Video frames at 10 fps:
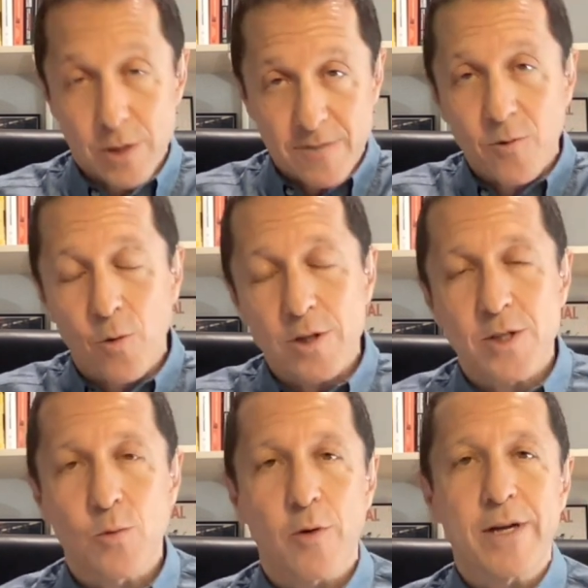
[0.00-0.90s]
which of course
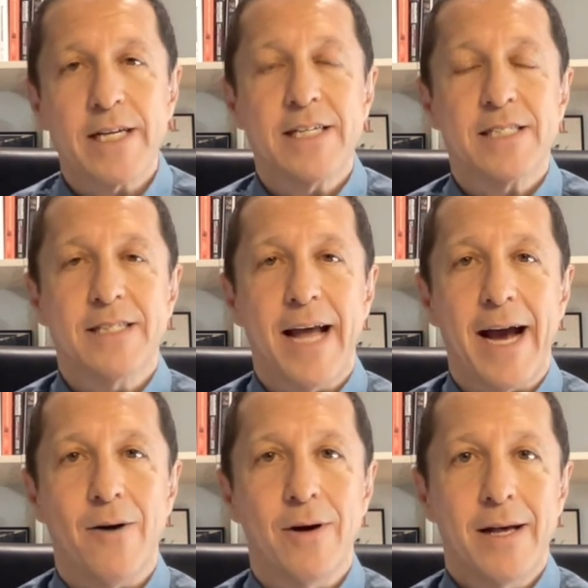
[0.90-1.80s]
is where he is
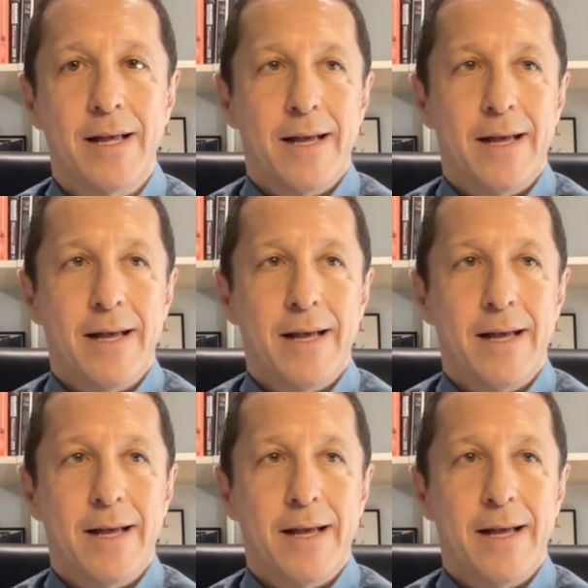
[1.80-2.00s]
now.